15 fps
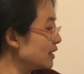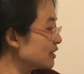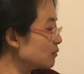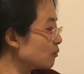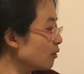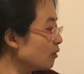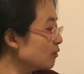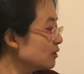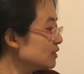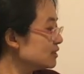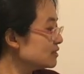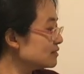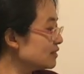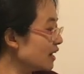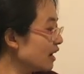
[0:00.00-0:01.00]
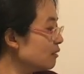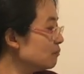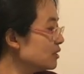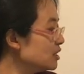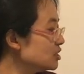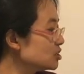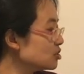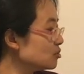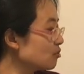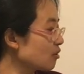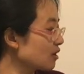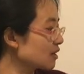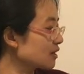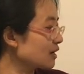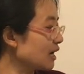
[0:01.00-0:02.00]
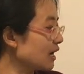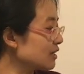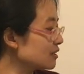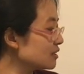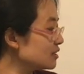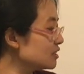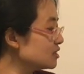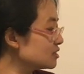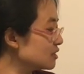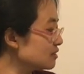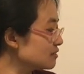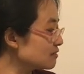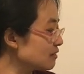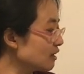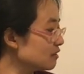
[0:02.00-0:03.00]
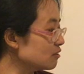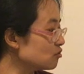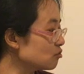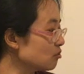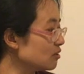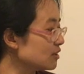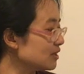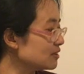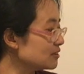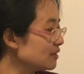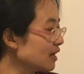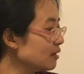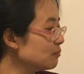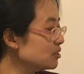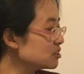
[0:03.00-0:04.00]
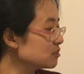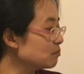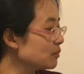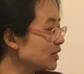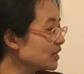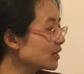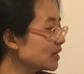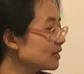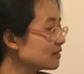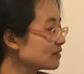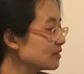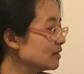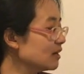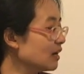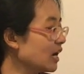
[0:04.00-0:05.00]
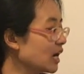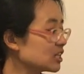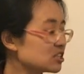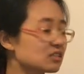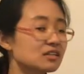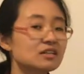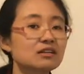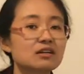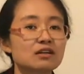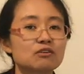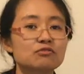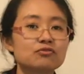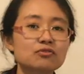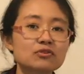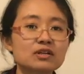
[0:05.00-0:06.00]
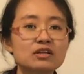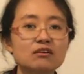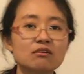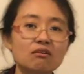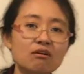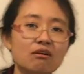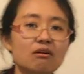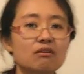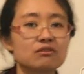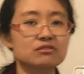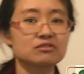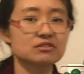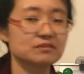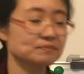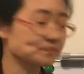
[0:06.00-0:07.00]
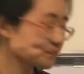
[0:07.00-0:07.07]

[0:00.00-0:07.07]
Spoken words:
it will damage your cartilage inside the joint and make it actually fully lost.